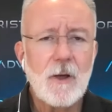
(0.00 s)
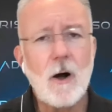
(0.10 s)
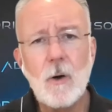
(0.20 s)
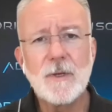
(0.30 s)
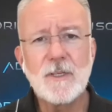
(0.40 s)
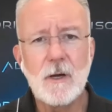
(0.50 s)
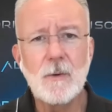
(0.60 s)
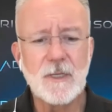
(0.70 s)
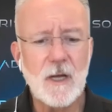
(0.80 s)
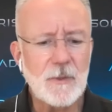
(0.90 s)

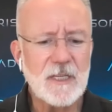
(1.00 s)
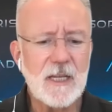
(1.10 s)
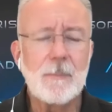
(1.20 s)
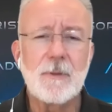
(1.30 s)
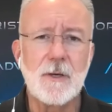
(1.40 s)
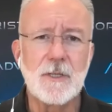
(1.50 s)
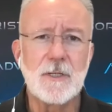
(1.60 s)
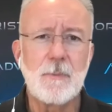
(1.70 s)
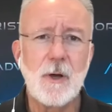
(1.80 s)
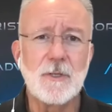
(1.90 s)
Always keep
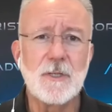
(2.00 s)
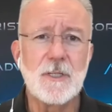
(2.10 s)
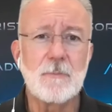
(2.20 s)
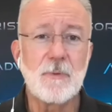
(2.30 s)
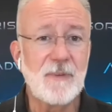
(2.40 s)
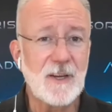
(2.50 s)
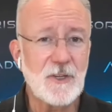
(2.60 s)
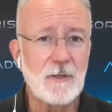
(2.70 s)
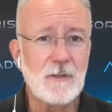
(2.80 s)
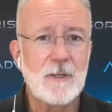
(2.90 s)
those posts
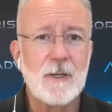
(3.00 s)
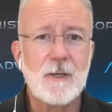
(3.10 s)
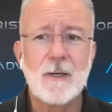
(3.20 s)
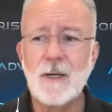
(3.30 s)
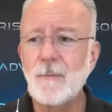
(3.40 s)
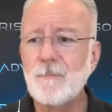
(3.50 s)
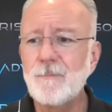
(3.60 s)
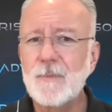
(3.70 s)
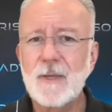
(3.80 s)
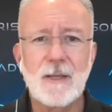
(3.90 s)
professional.
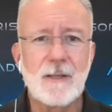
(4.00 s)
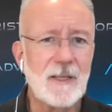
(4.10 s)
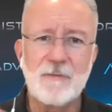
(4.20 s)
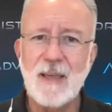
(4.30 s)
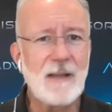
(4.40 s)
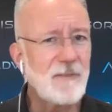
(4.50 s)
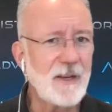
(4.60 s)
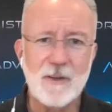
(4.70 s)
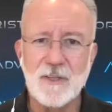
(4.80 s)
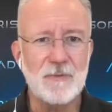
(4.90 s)
Leave cat
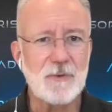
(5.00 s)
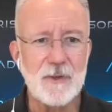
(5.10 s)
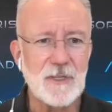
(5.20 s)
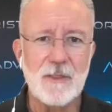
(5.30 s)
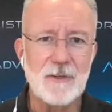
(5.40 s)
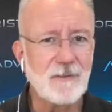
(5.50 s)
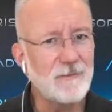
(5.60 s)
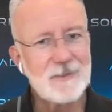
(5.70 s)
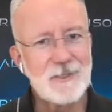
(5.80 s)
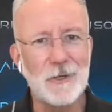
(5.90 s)
videos for those other
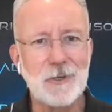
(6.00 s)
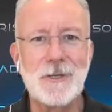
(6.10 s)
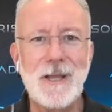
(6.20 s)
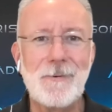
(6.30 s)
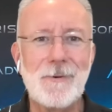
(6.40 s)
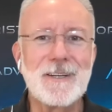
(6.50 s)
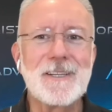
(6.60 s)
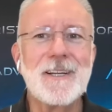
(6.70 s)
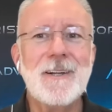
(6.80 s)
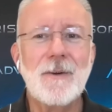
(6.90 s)
social
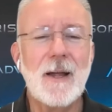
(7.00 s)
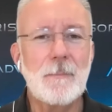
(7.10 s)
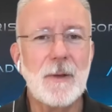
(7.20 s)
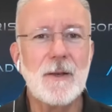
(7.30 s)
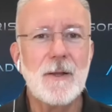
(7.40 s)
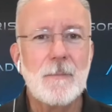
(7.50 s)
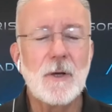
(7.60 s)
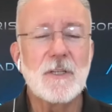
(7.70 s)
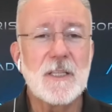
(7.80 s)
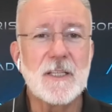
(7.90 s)
networks, right? But
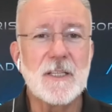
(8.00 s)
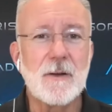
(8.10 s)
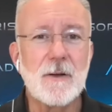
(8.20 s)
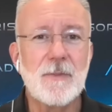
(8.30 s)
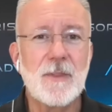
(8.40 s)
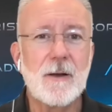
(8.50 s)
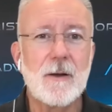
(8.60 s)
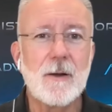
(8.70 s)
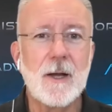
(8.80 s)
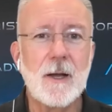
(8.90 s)
post things that
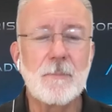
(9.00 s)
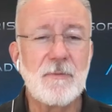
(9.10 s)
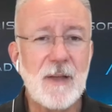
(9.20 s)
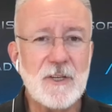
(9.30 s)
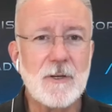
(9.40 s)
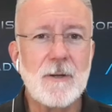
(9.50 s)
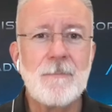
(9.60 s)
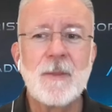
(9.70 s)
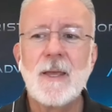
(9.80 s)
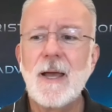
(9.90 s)
are
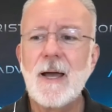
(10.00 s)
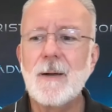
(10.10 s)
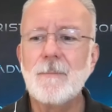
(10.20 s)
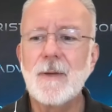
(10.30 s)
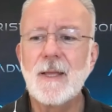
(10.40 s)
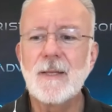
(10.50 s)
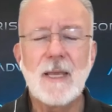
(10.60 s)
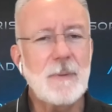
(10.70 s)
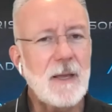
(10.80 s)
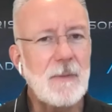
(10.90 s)
professional, and
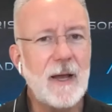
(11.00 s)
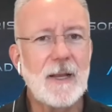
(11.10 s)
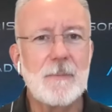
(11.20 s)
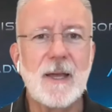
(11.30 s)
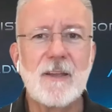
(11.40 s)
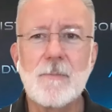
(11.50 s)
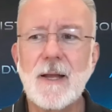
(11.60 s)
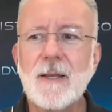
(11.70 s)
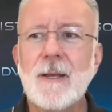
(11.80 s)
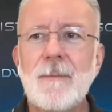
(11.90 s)
keeping in mind in the back of your
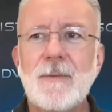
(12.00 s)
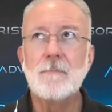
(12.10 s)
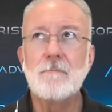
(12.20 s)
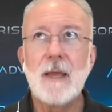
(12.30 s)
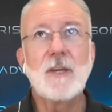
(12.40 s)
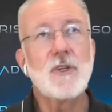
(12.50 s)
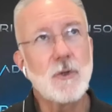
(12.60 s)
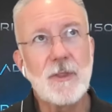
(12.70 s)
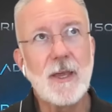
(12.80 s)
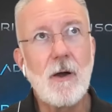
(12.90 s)
mind to make
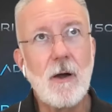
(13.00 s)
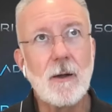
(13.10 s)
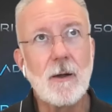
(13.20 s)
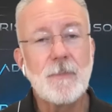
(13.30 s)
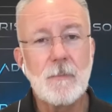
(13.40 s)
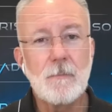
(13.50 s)
sure they are